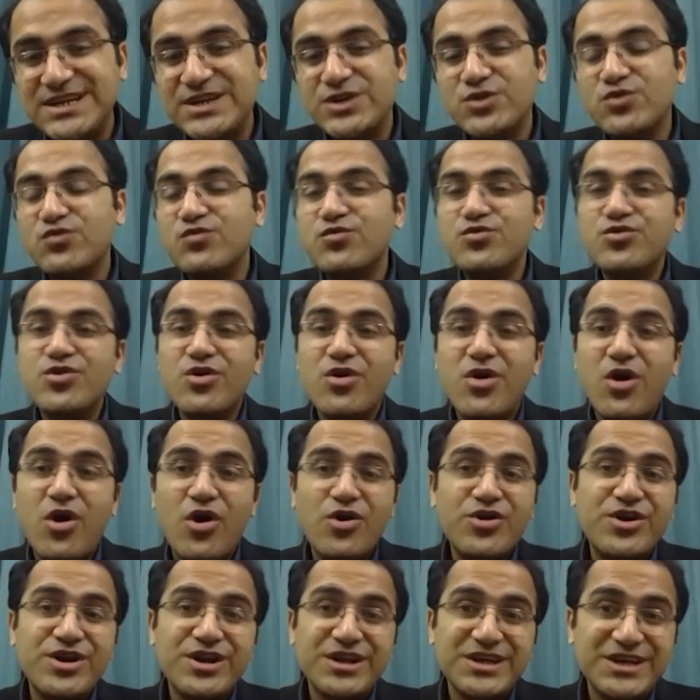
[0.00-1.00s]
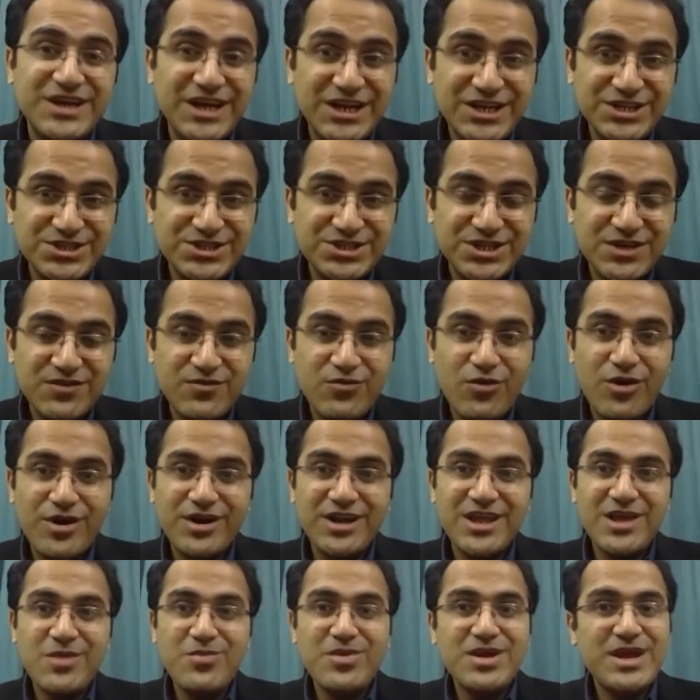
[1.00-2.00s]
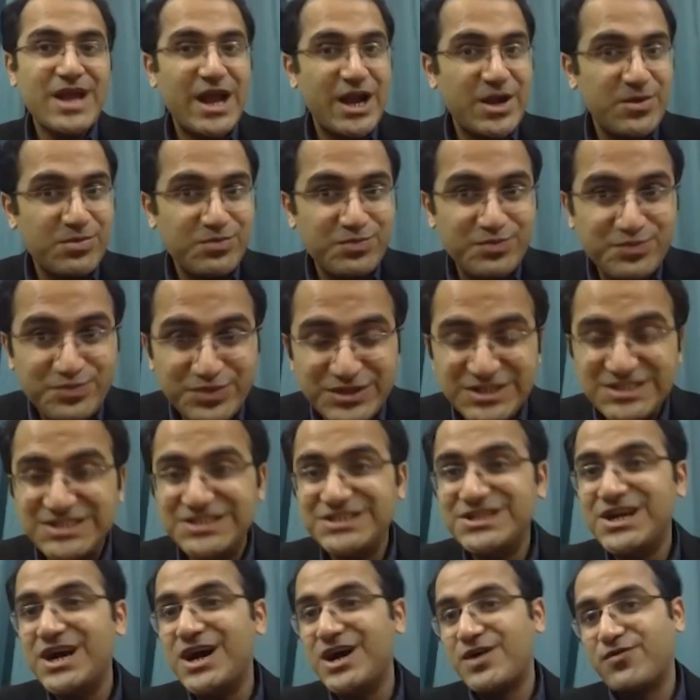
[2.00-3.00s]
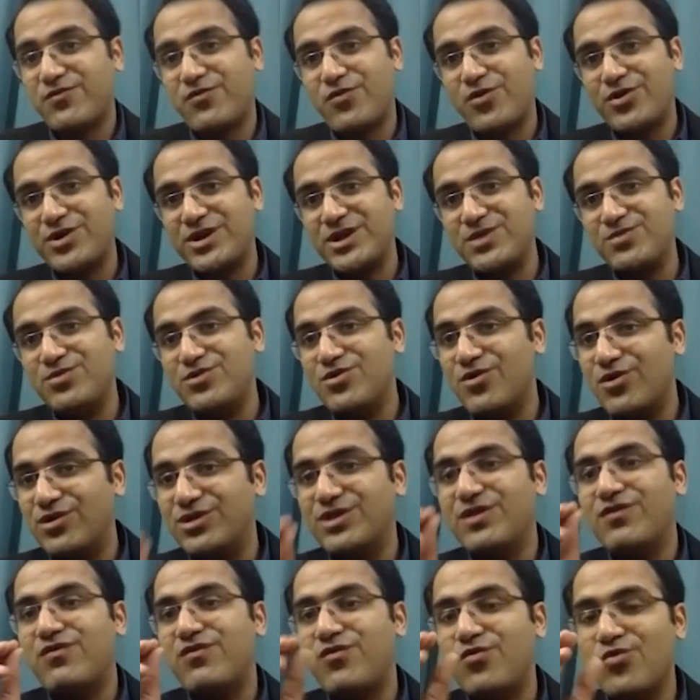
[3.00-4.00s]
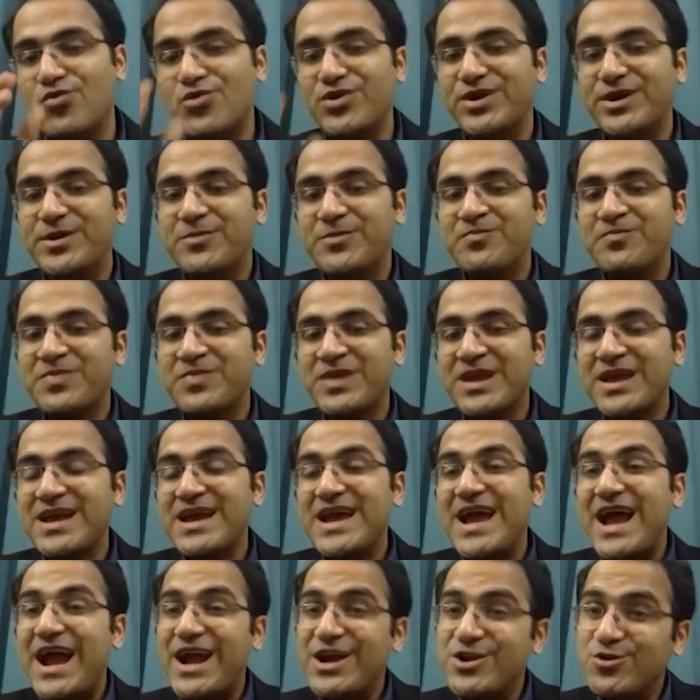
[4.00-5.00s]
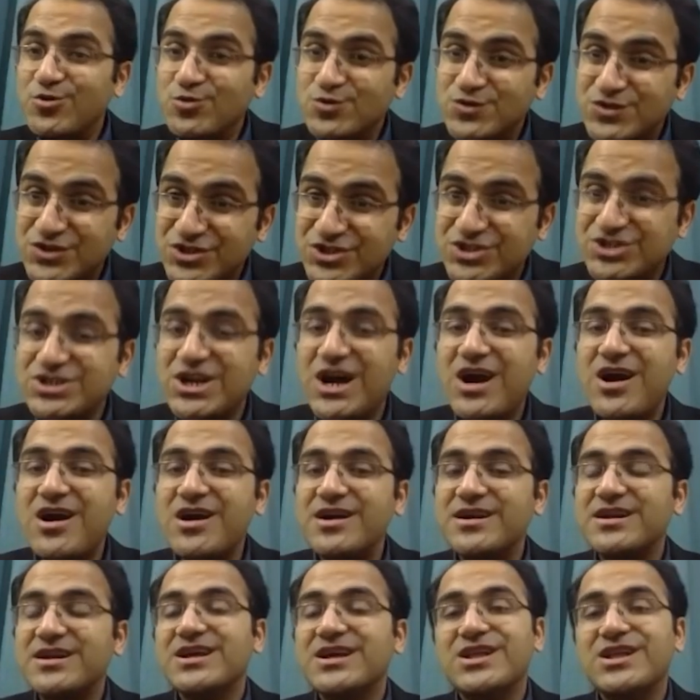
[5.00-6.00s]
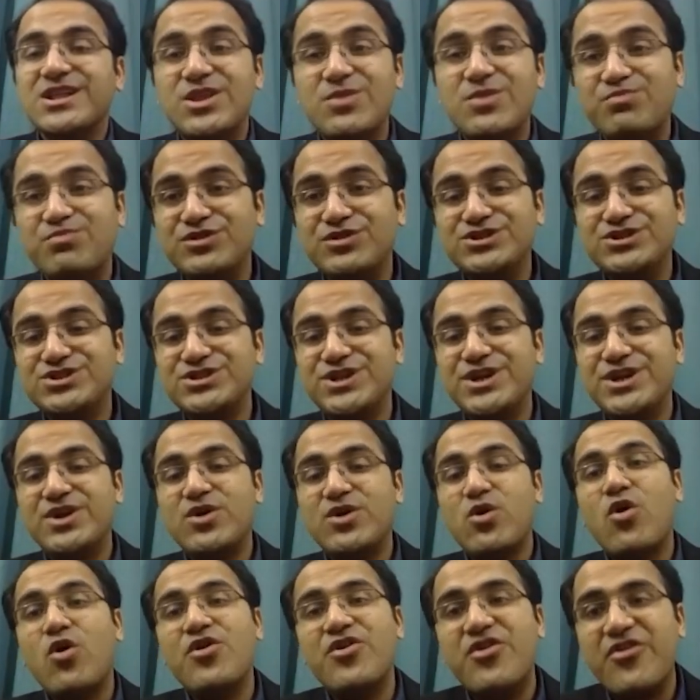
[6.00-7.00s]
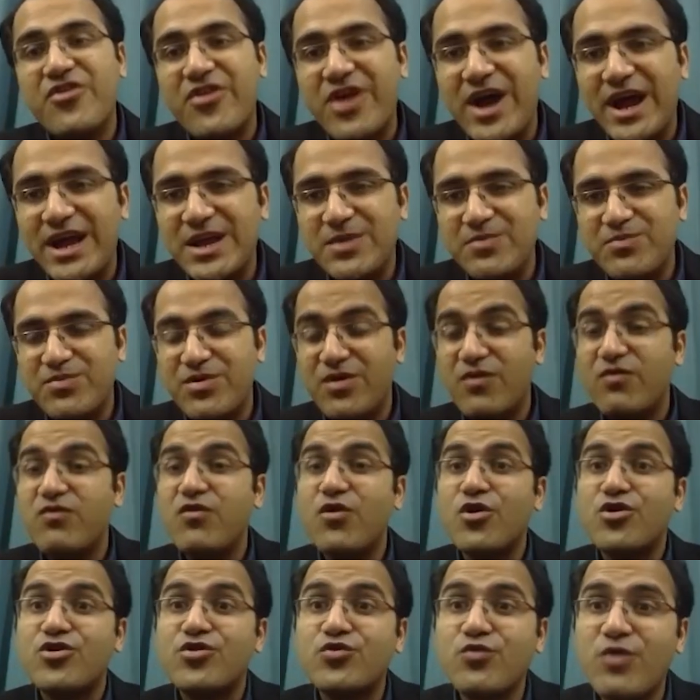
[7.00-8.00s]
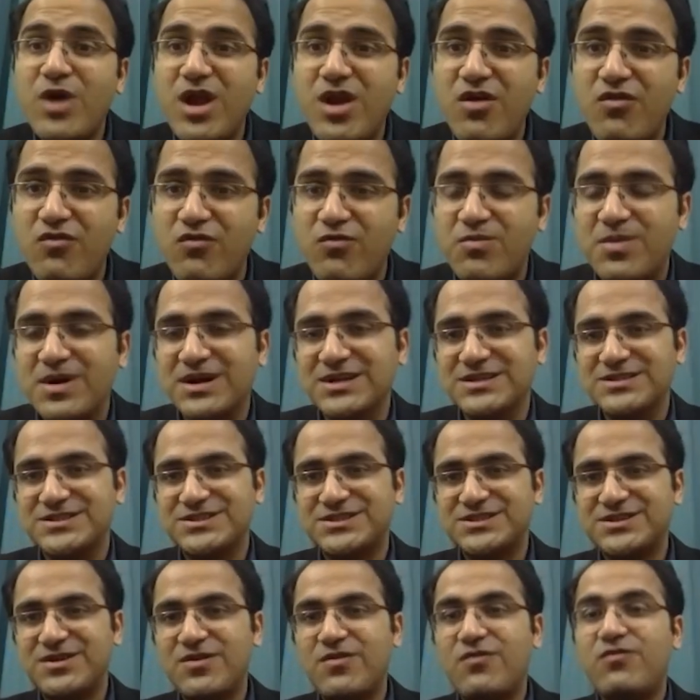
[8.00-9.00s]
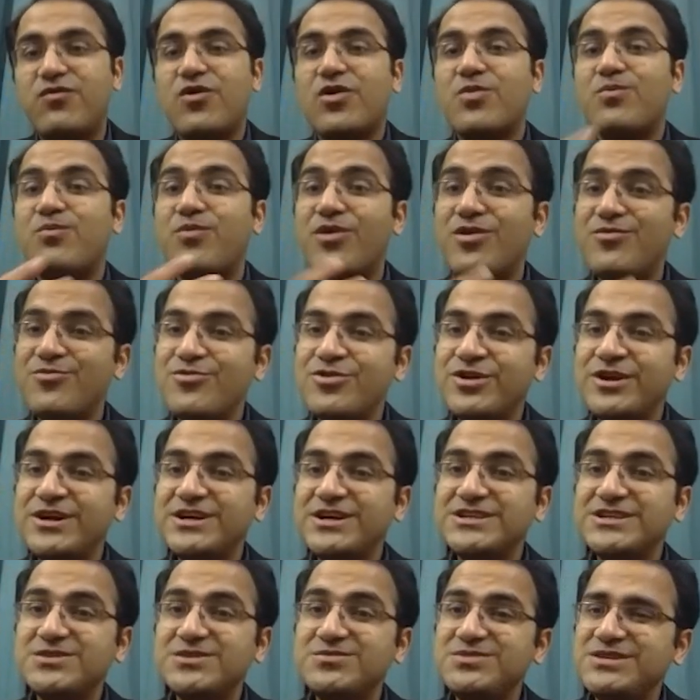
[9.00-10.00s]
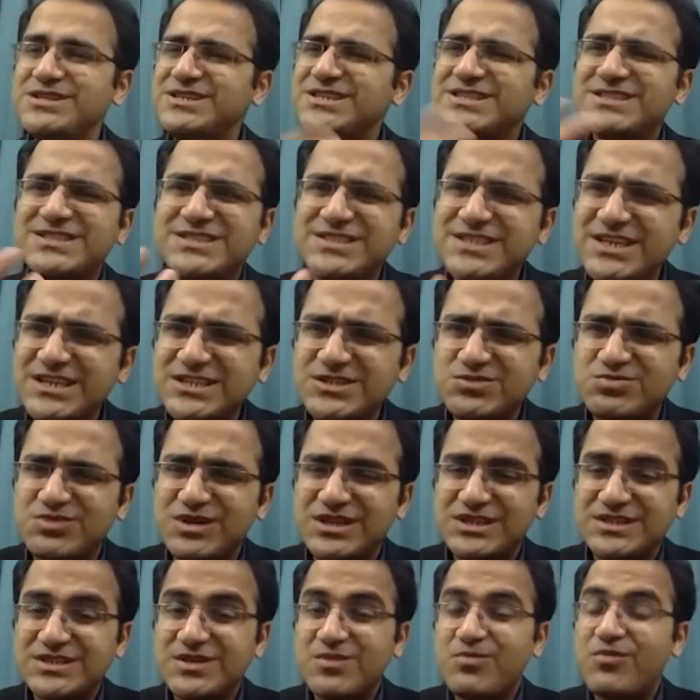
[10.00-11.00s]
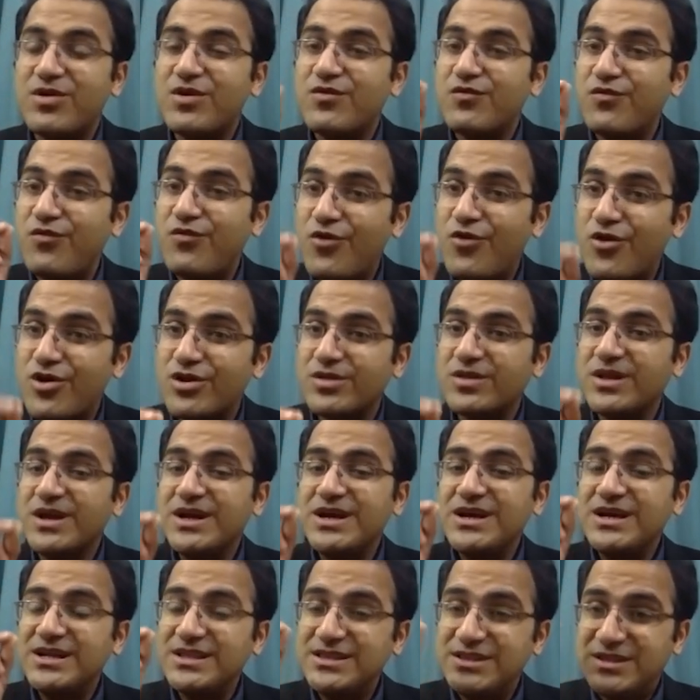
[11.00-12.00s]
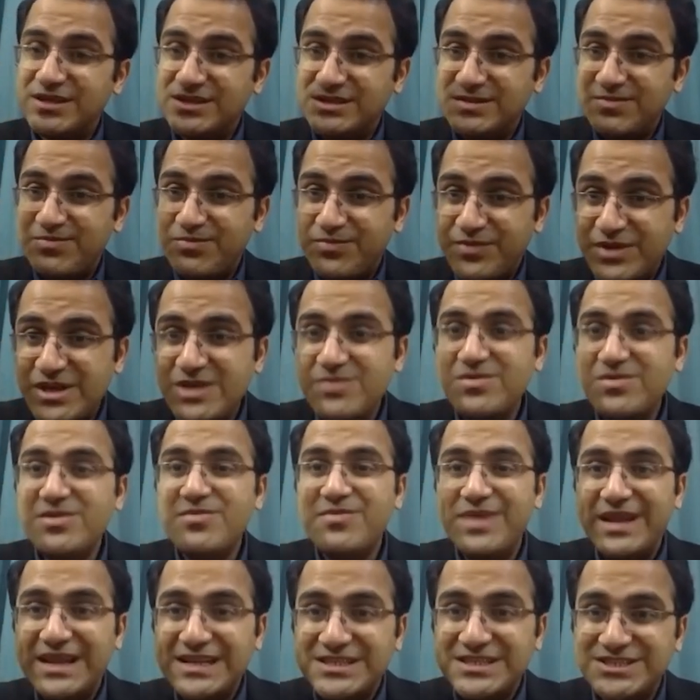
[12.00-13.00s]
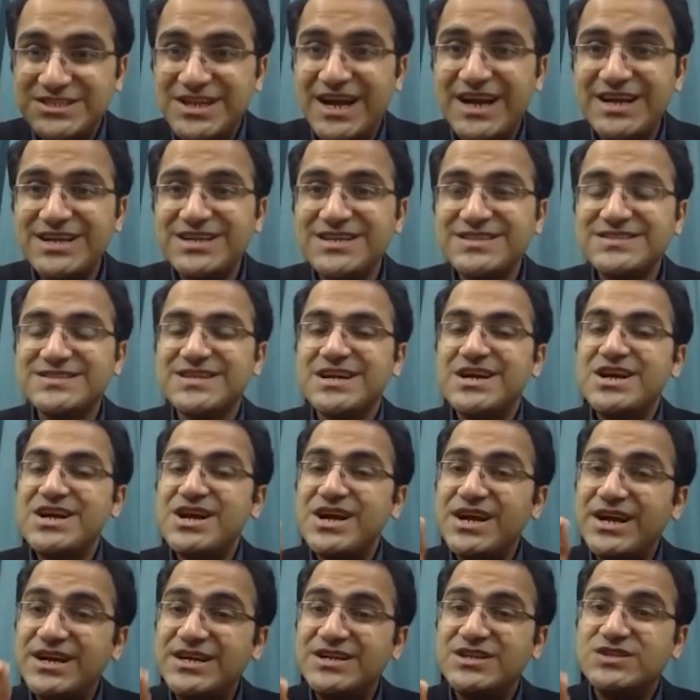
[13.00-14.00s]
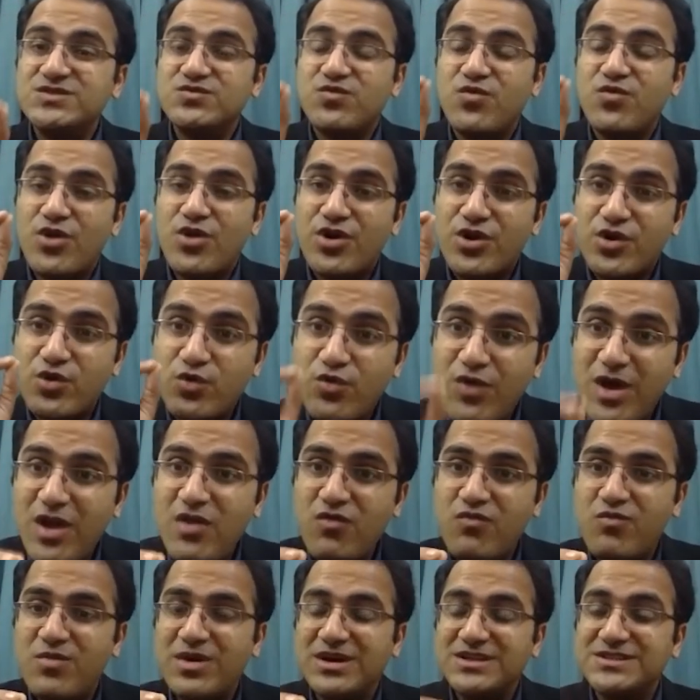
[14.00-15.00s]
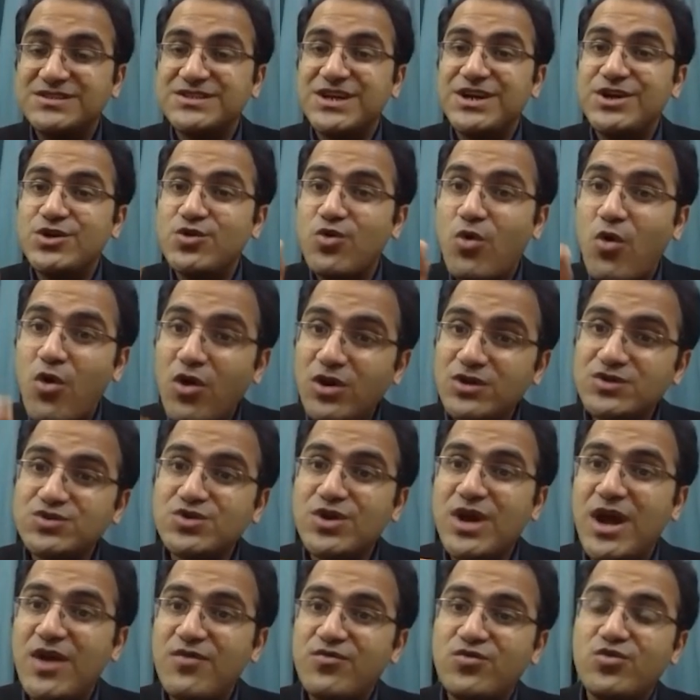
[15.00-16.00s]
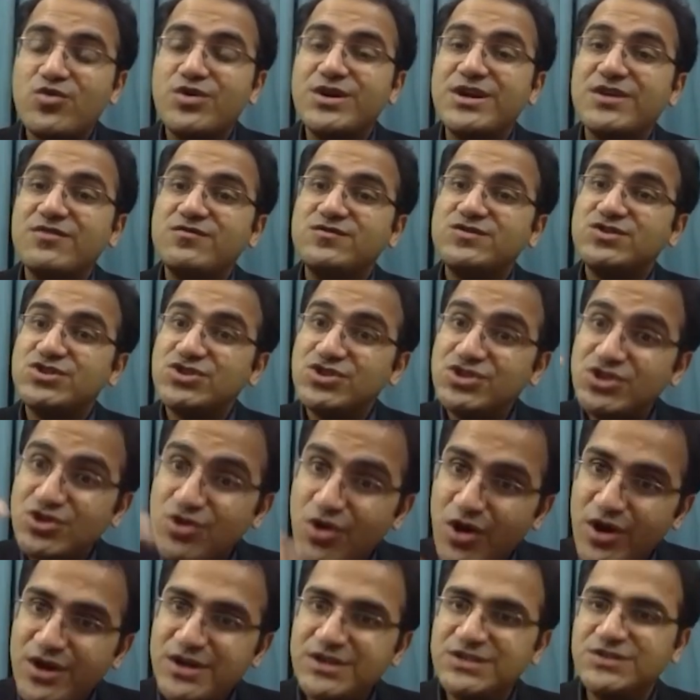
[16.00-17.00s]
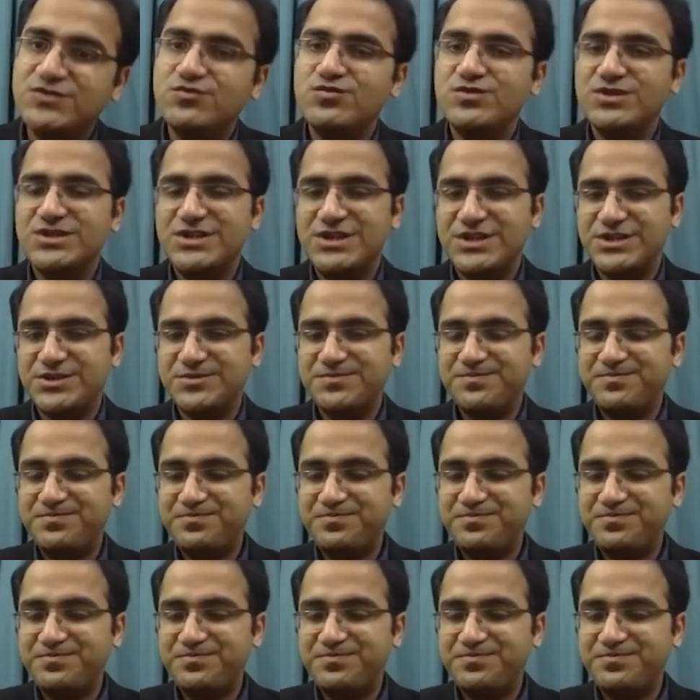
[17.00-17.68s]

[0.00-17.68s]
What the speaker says: that you would order culture for TB and PCR for TB on the fluid. And you start the patient on RIPE for 12 months. For pulmonary TB, it's 6 months. But for the TB meningitis, it is for 12 months. And you also have to give steroids with it.